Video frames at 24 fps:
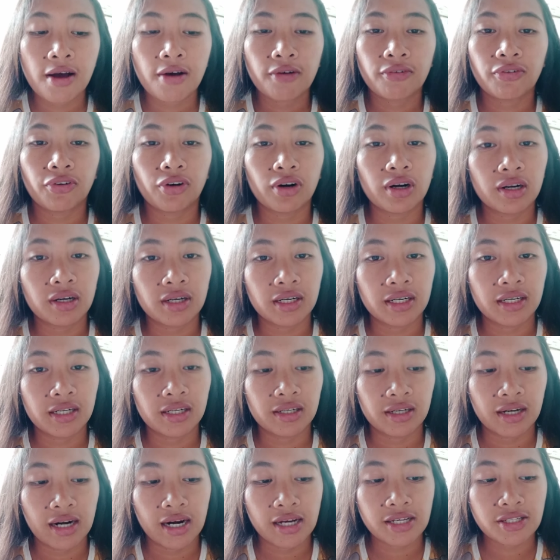for
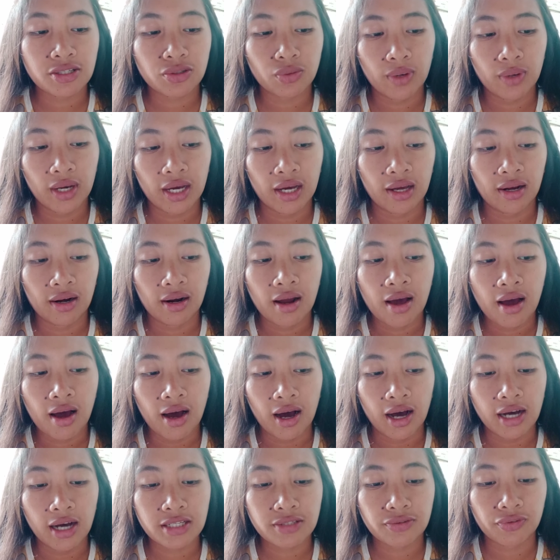learner as well
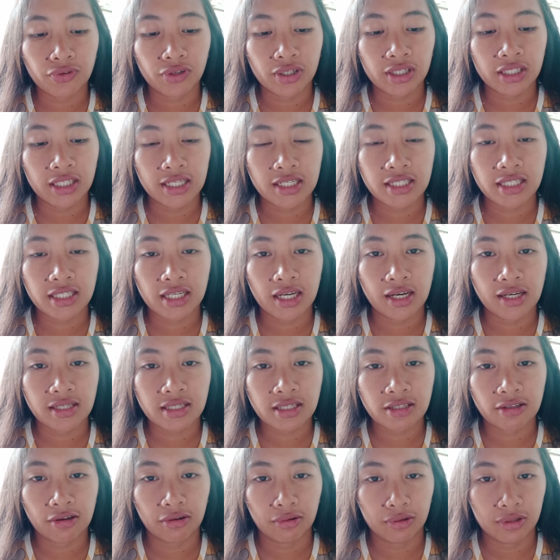as for teachers.
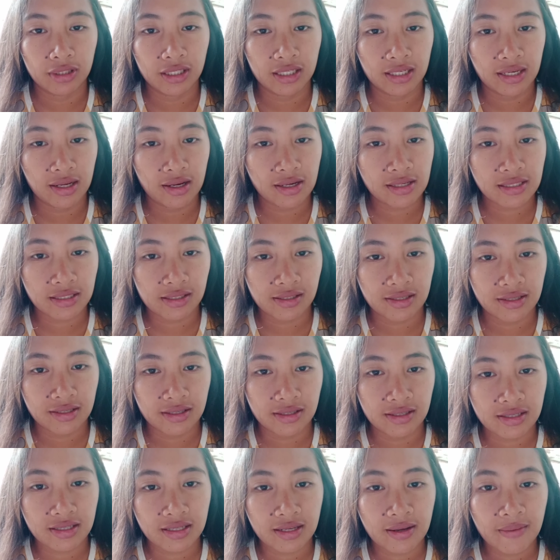So the next
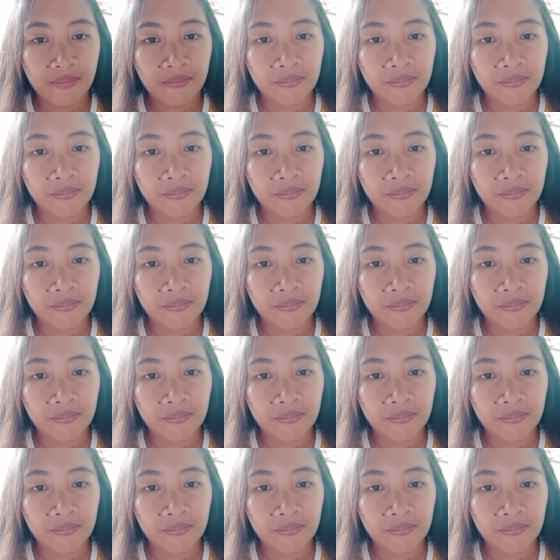is